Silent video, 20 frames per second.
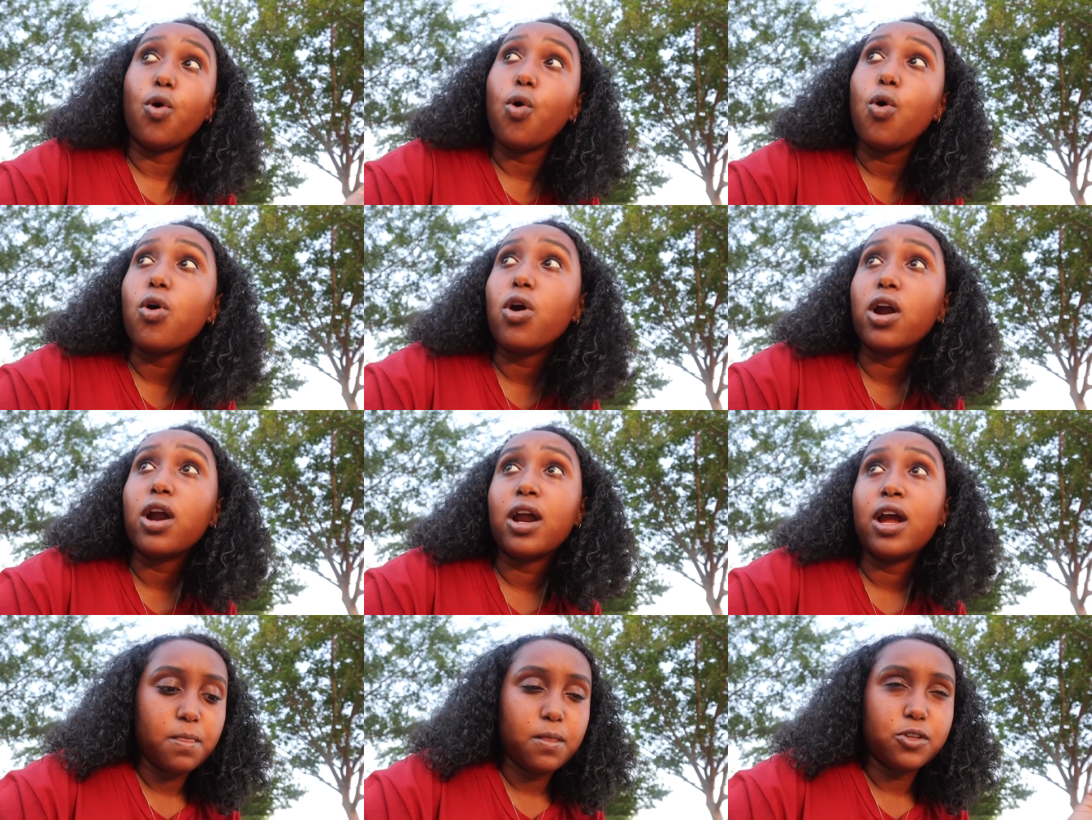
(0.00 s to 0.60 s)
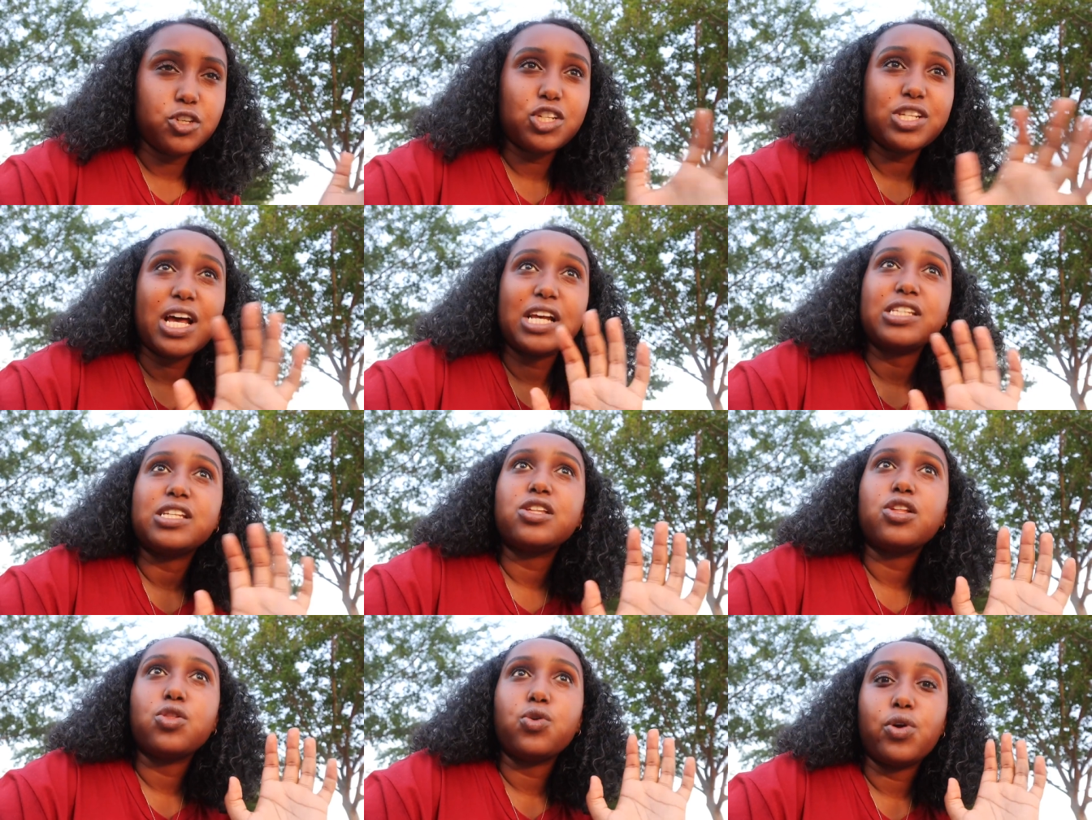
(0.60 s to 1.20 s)
Or just
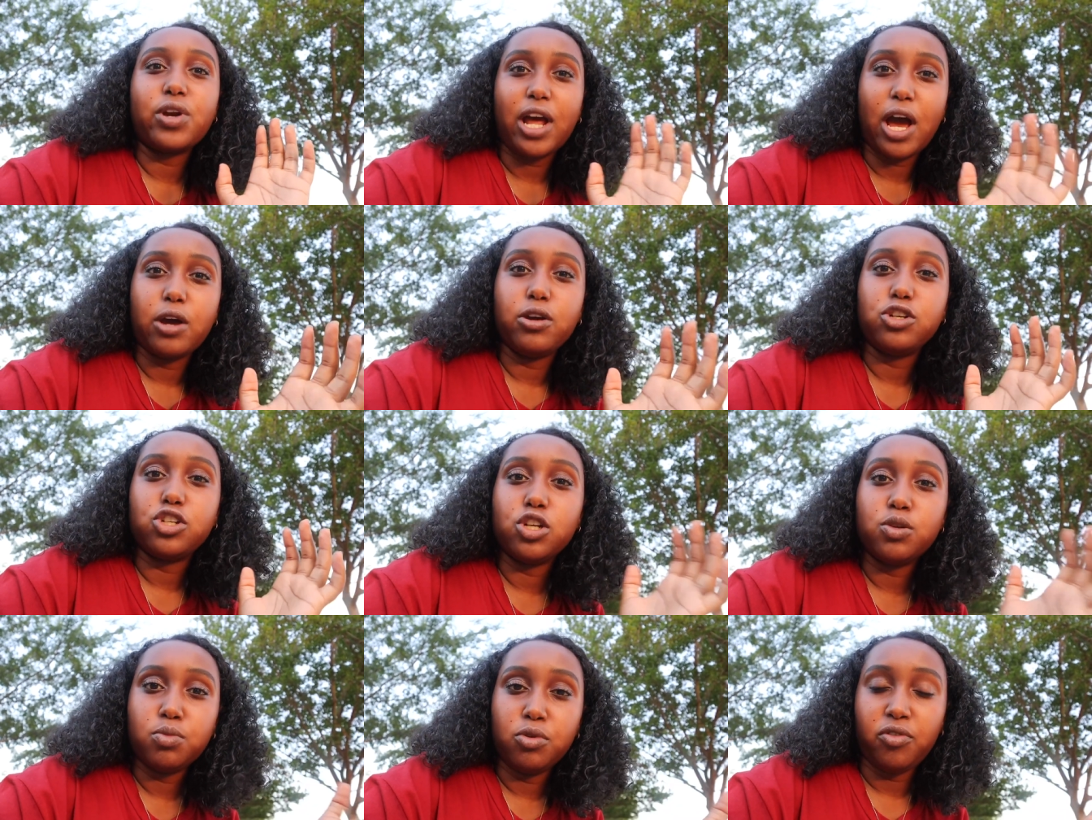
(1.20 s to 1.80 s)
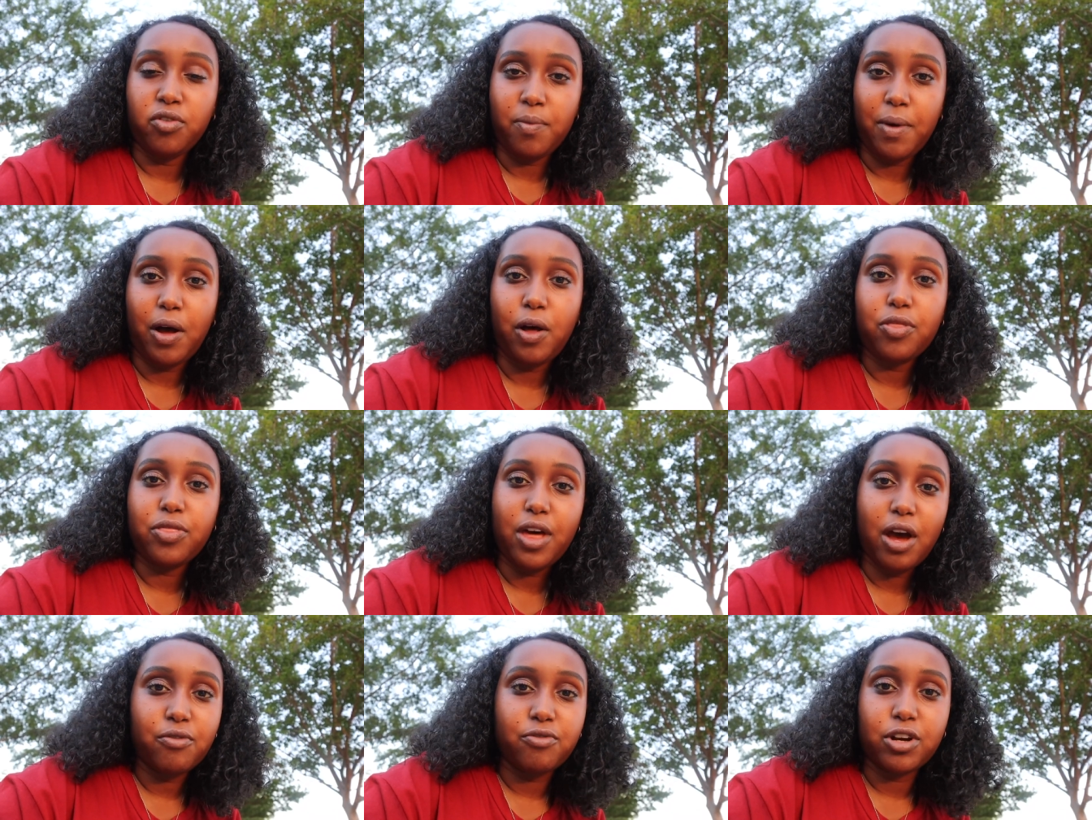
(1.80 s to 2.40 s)
asking the Lord how you should move
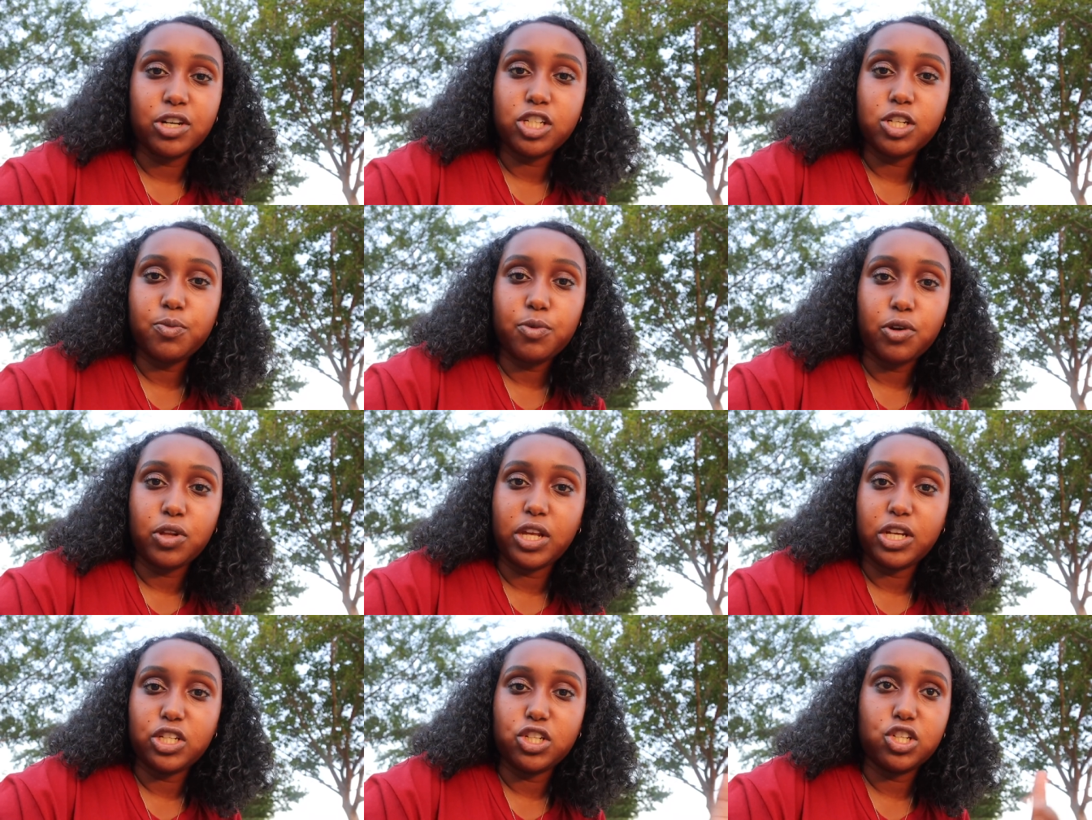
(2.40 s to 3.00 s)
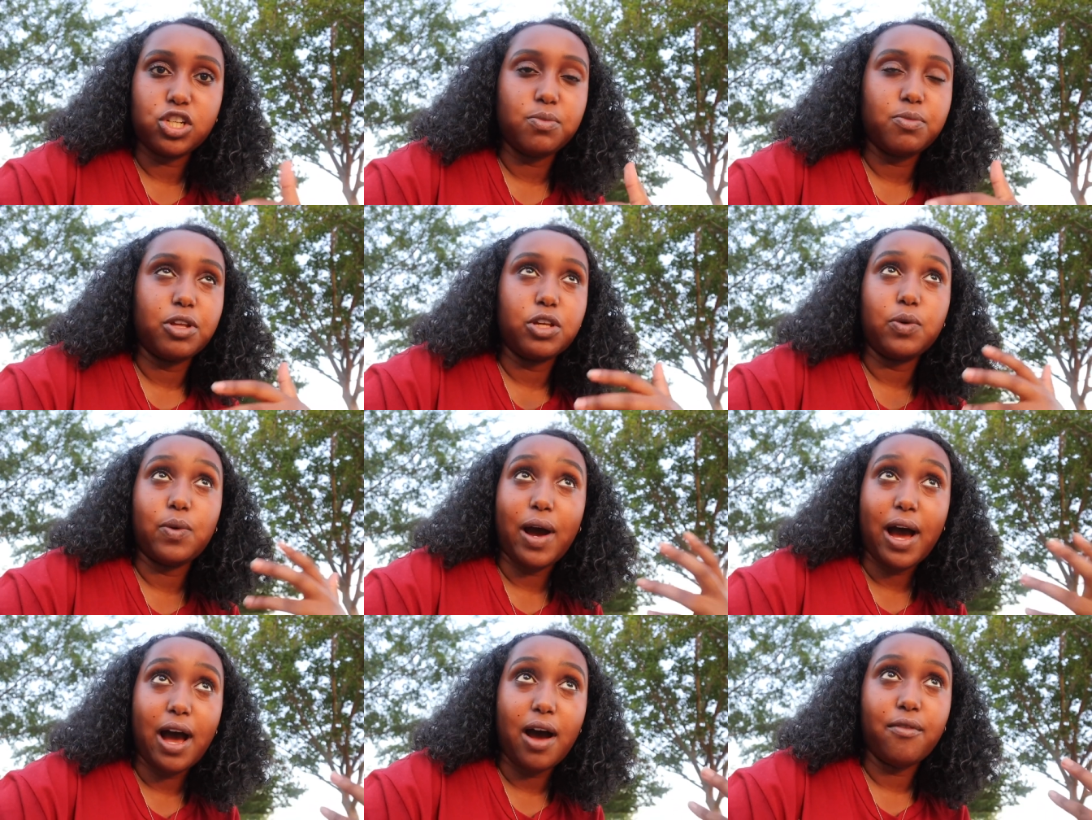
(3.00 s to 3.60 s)
about that friendship or relationship that
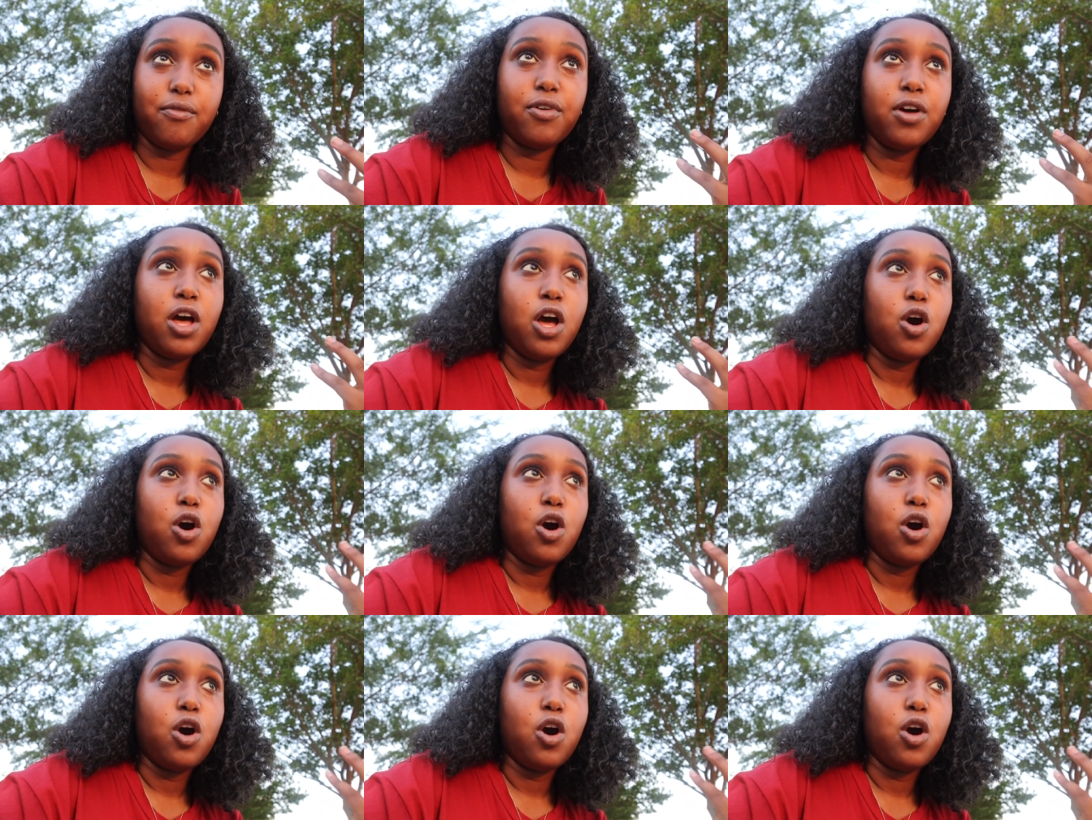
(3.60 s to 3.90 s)
you have